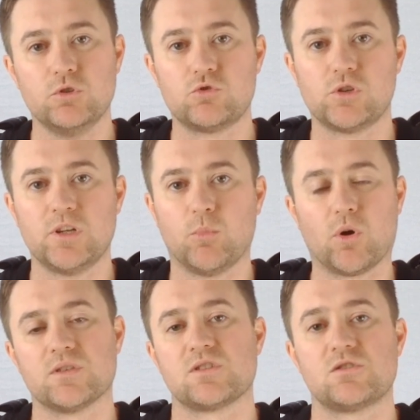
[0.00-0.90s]
neutrally
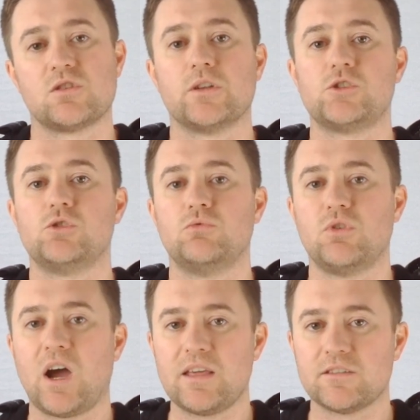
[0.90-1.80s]
buoyant so that you
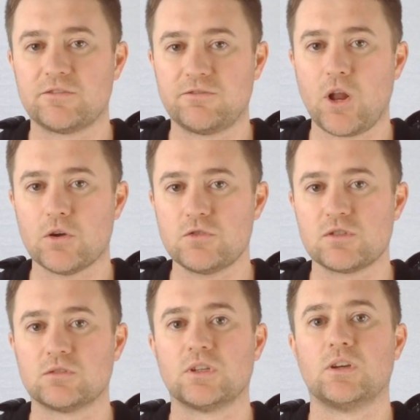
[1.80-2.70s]
neither
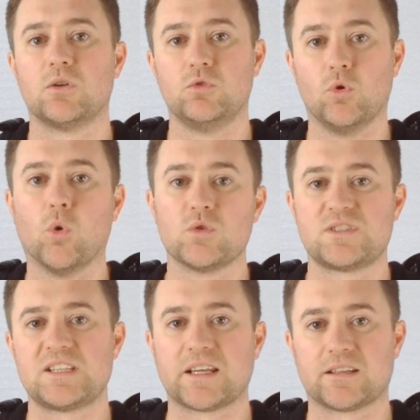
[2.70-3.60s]
float nor
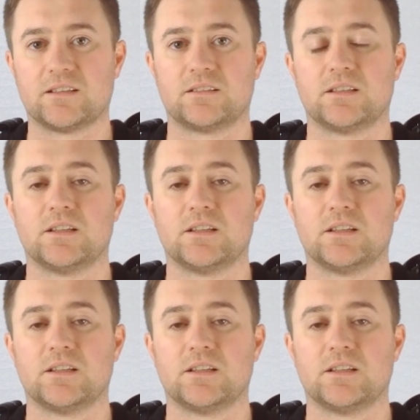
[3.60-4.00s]
sink.